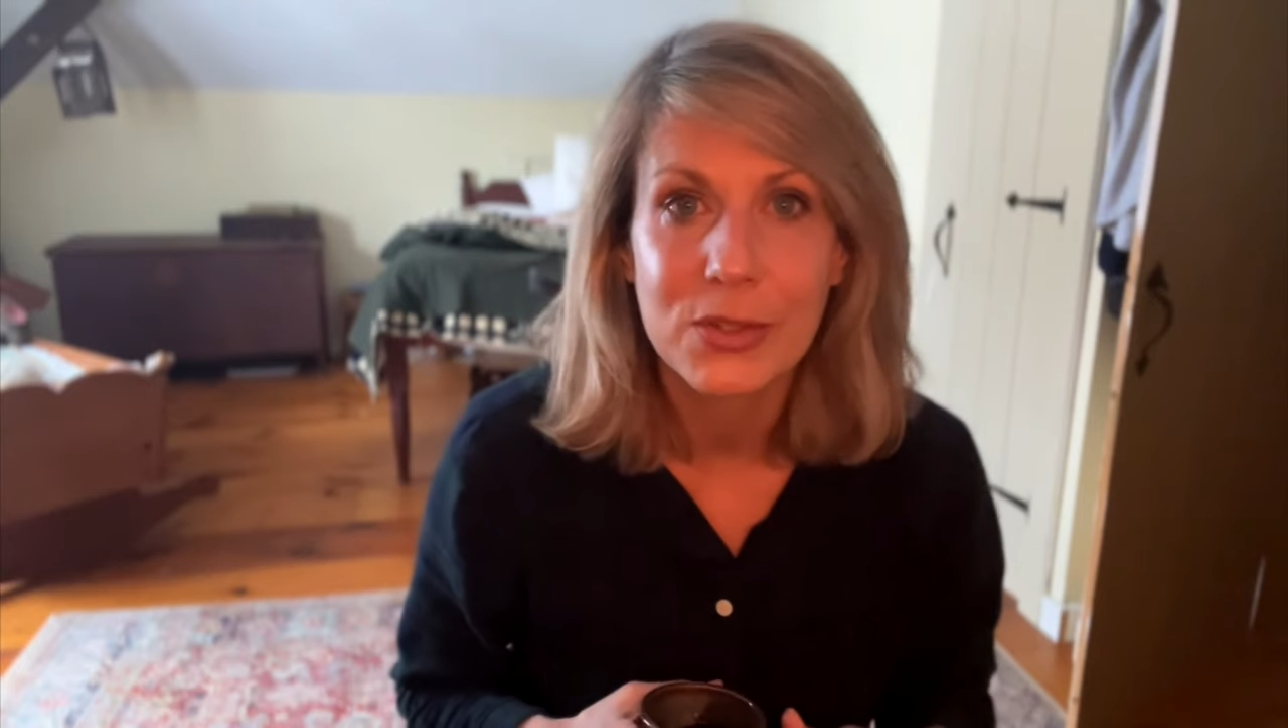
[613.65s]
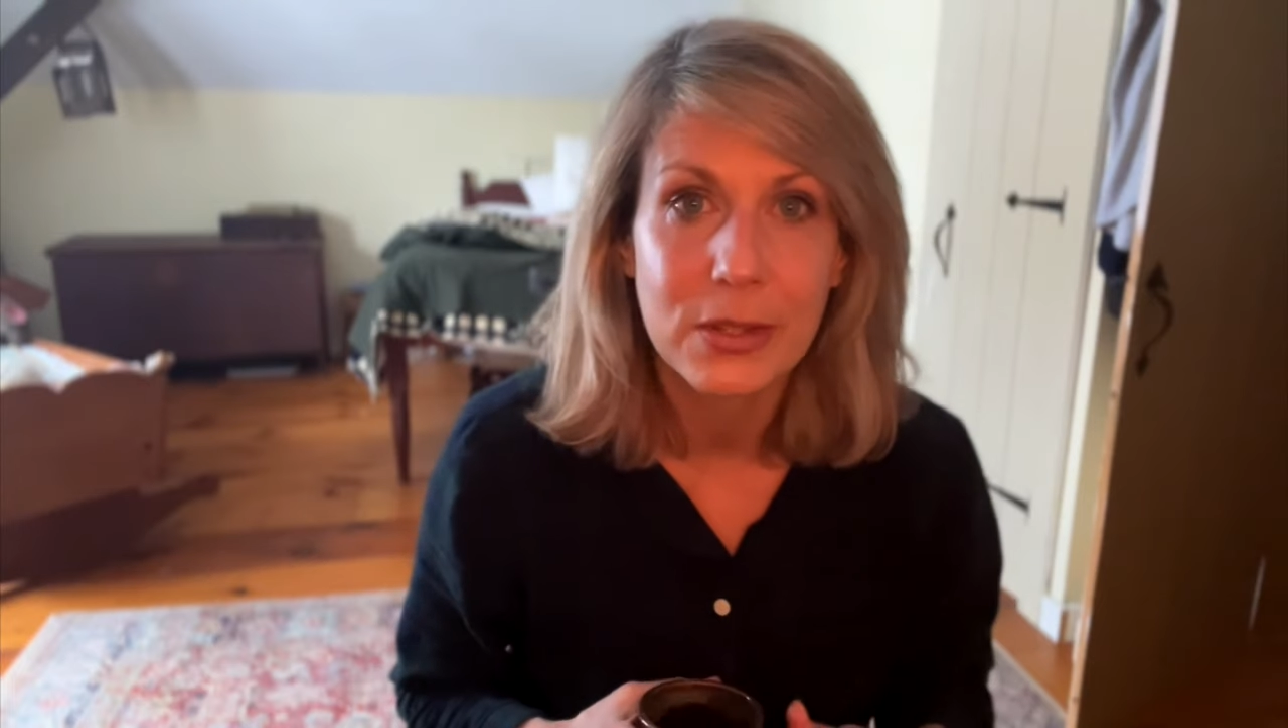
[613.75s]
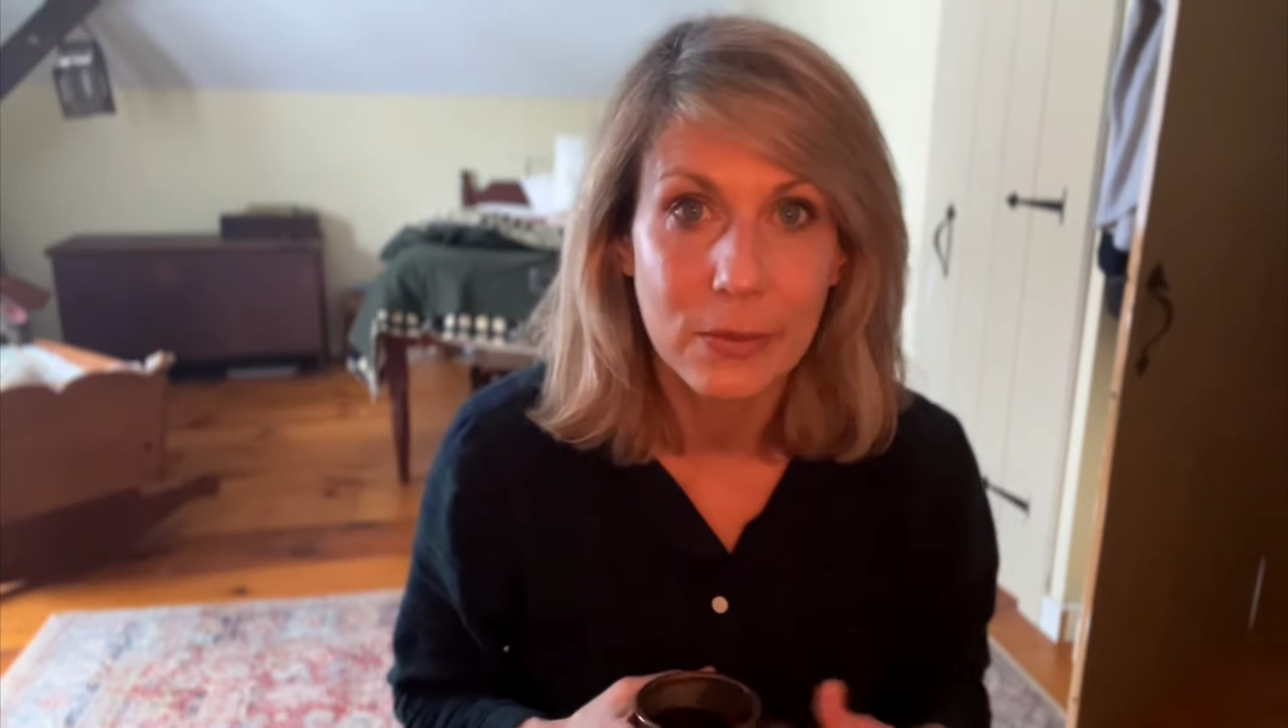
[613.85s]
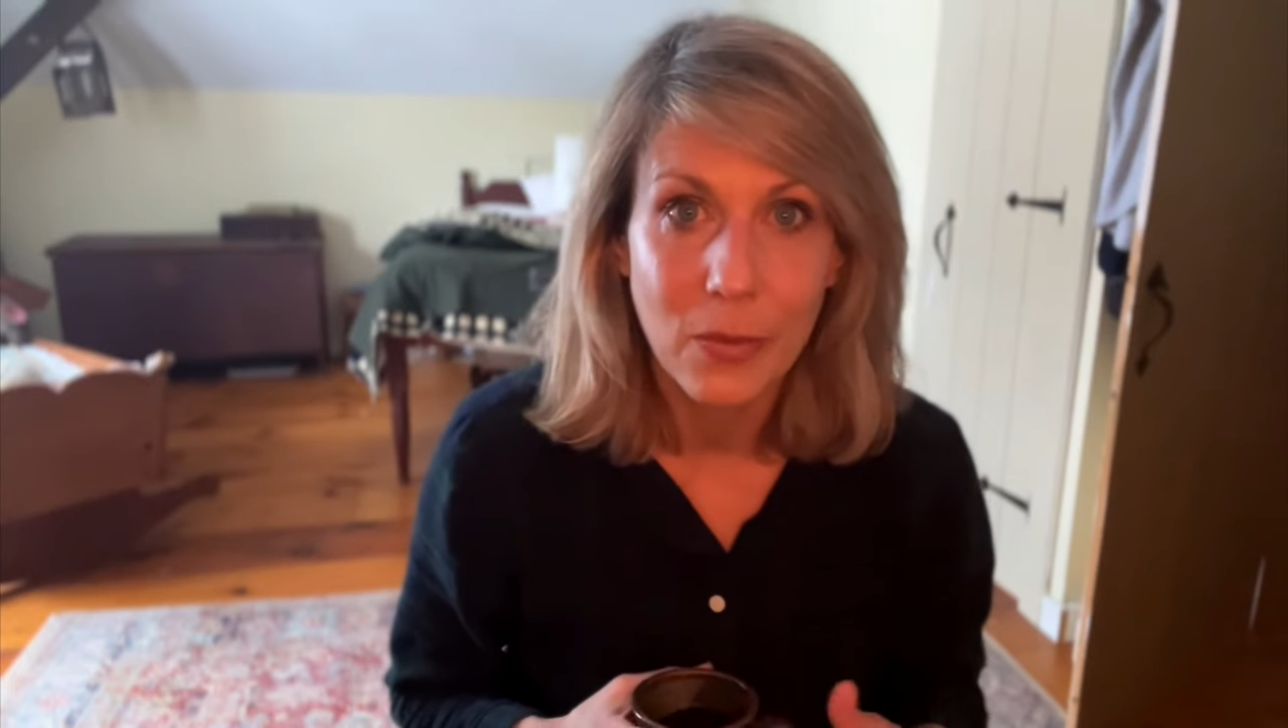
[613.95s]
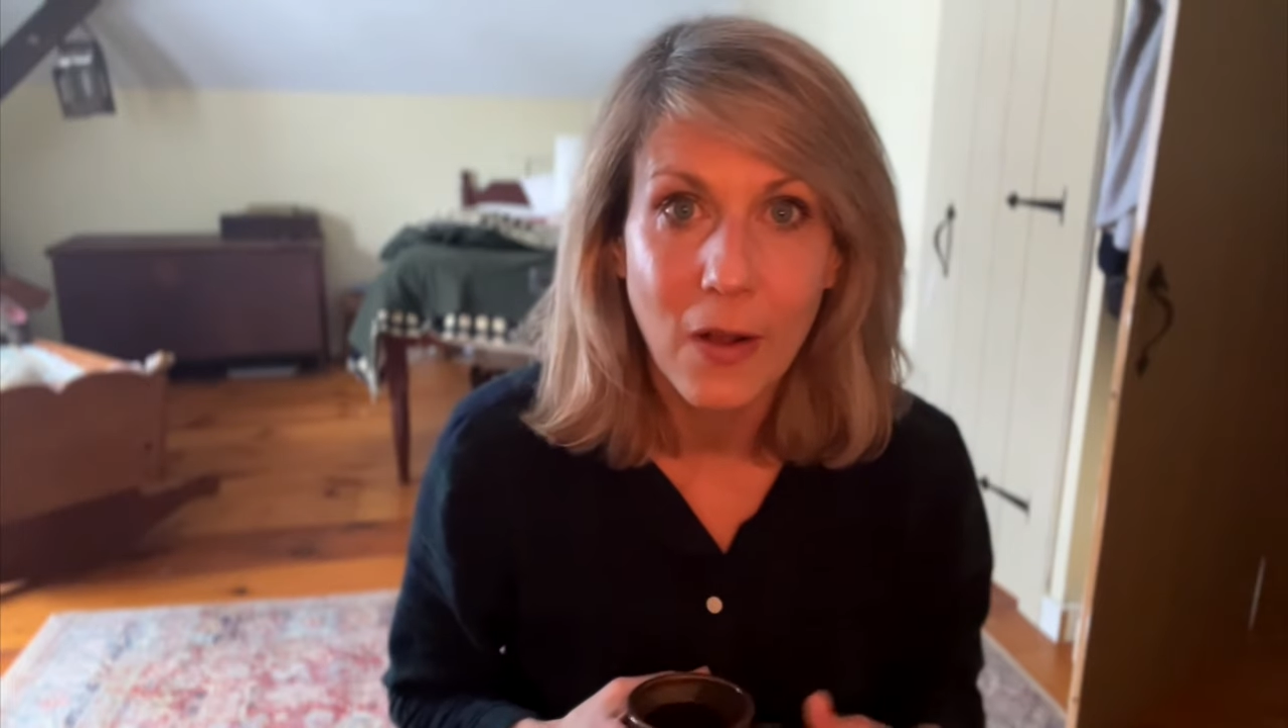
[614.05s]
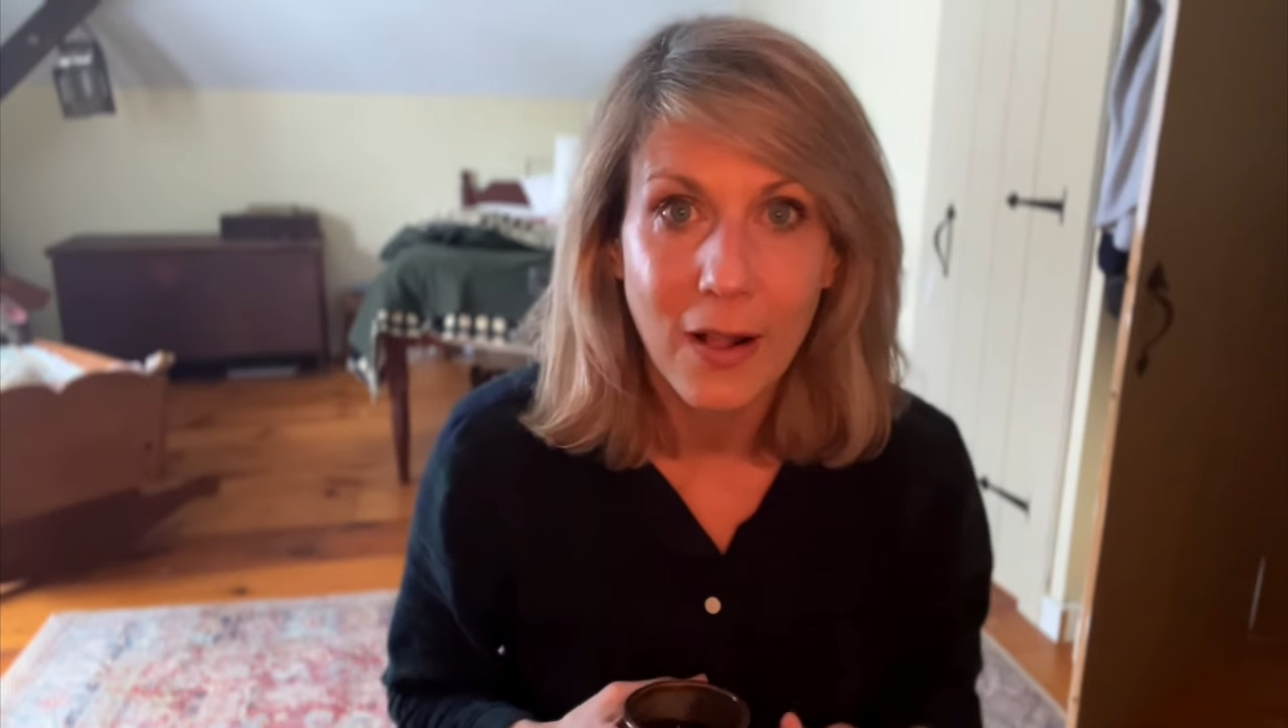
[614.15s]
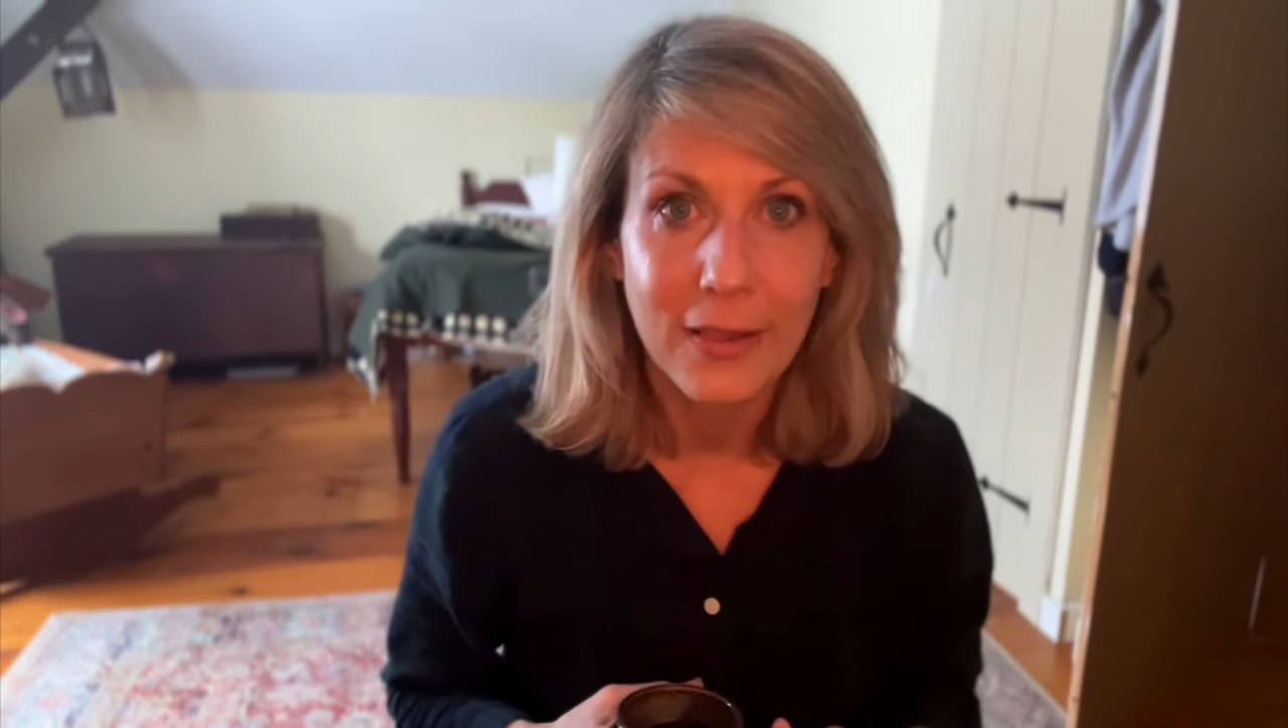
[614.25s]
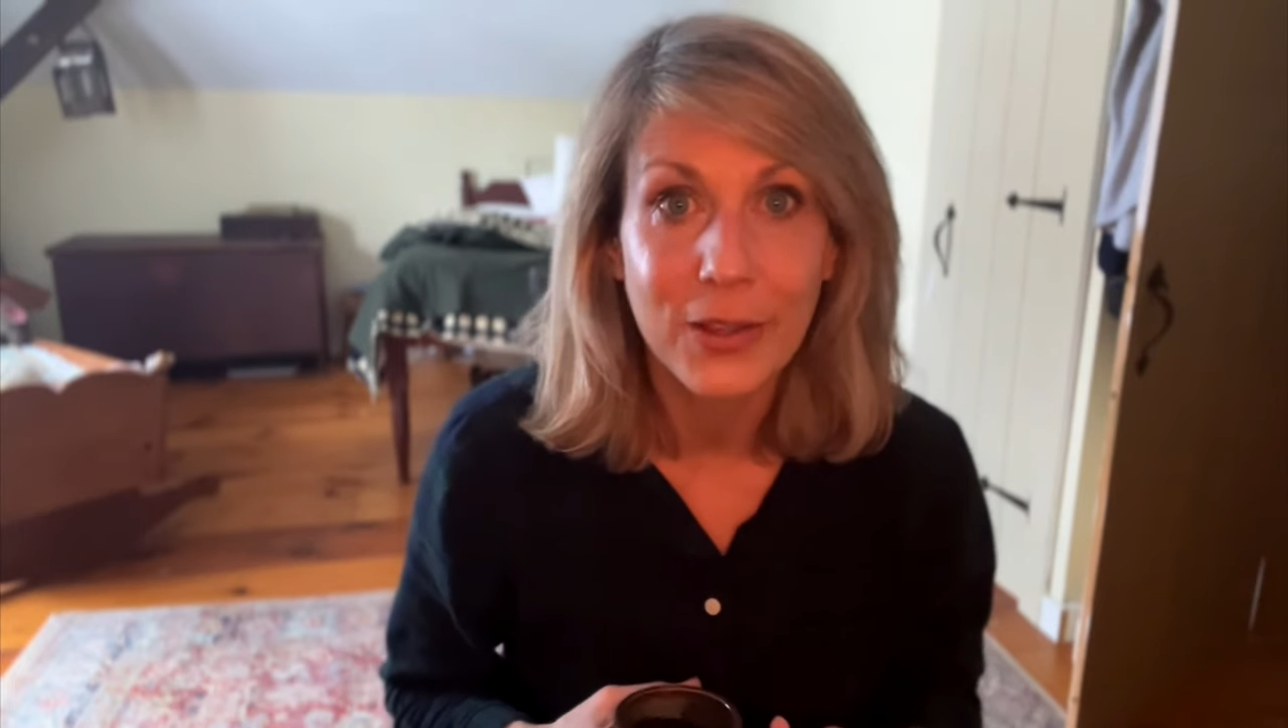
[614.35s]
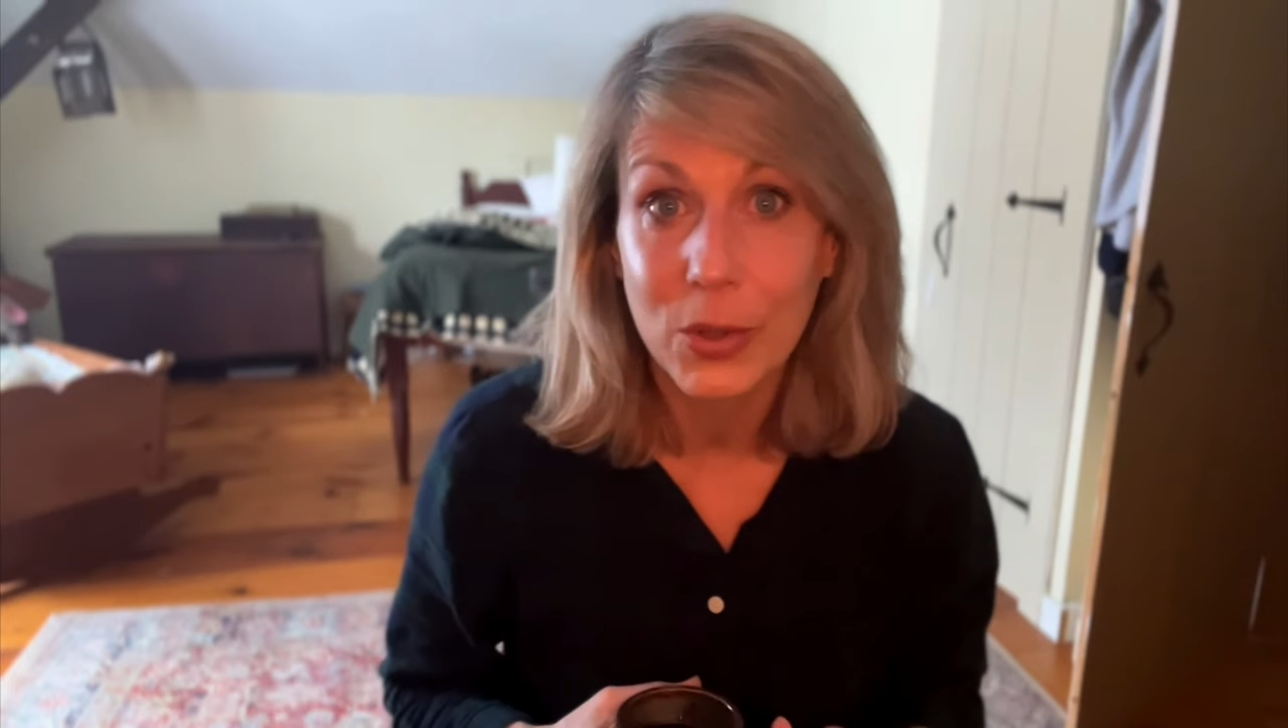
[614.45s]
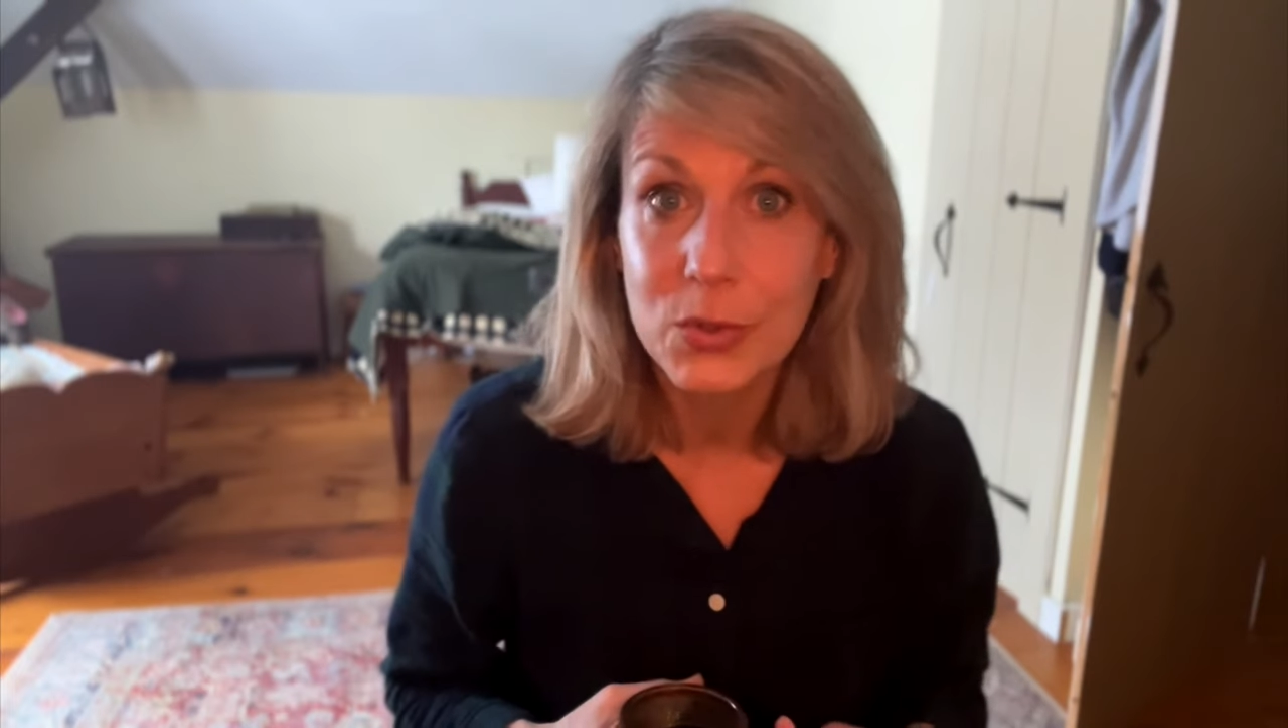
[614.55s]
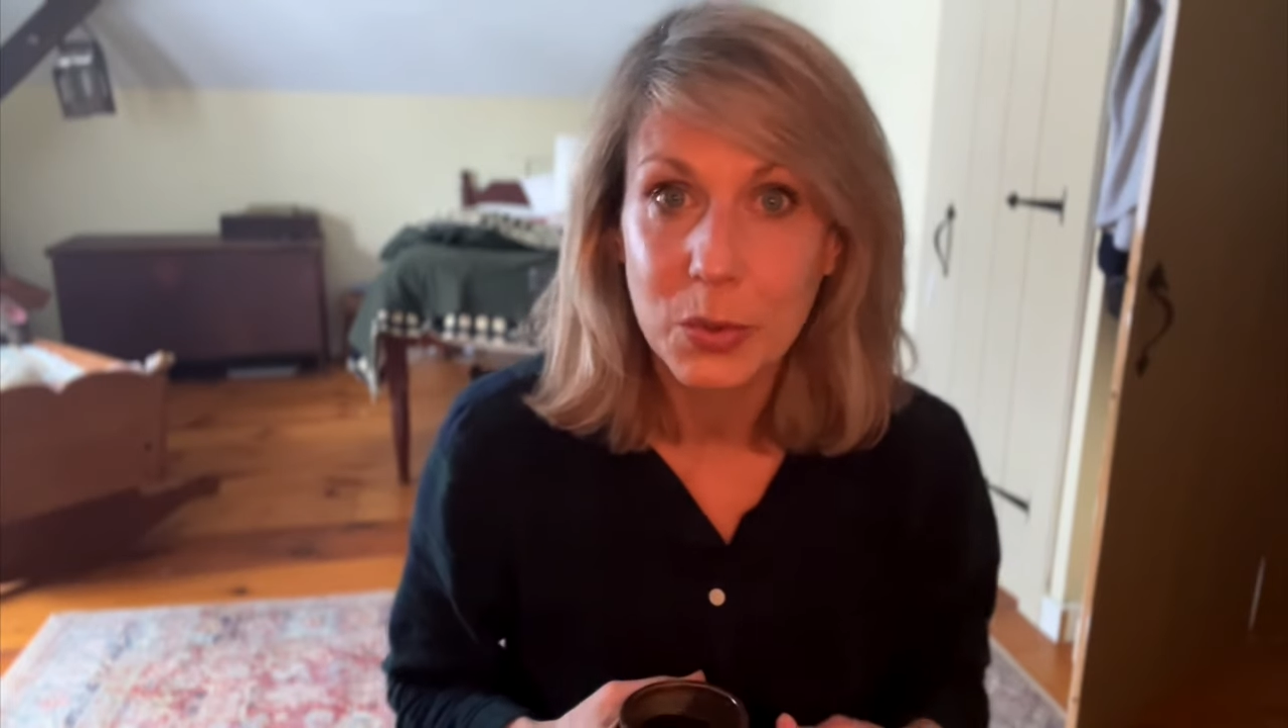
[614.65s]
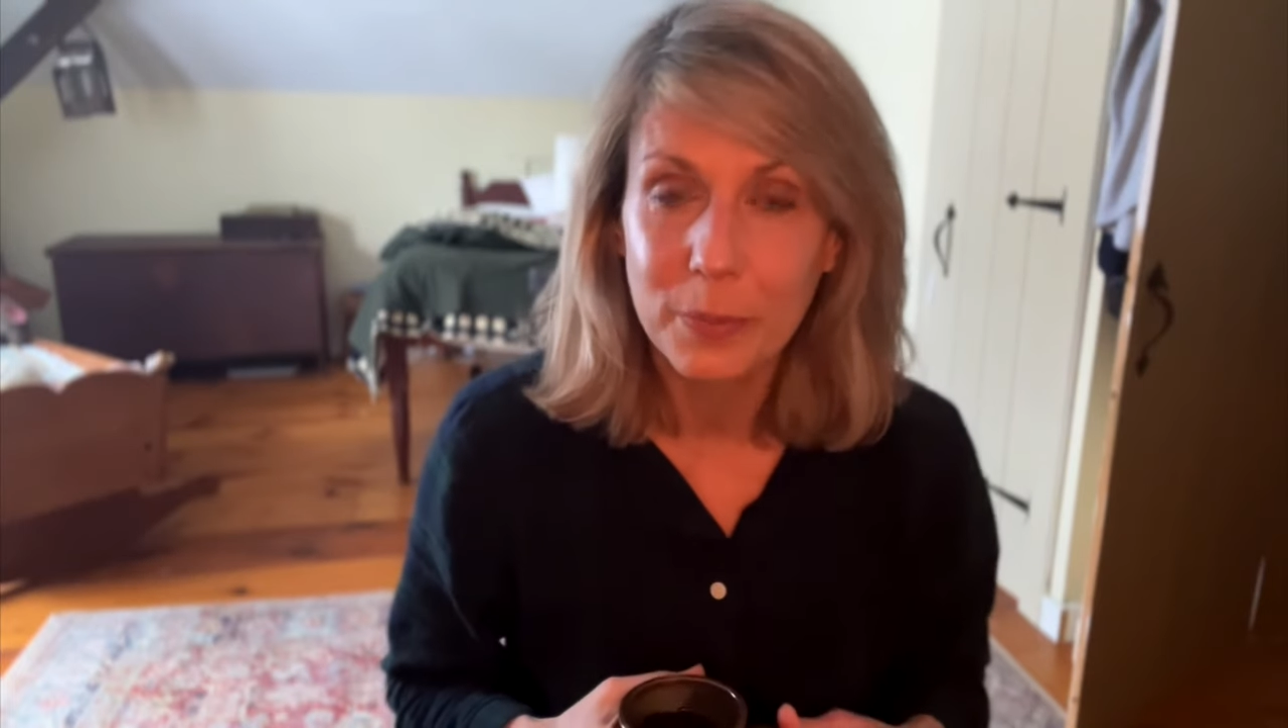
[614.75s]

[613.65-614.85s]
to the mall and go to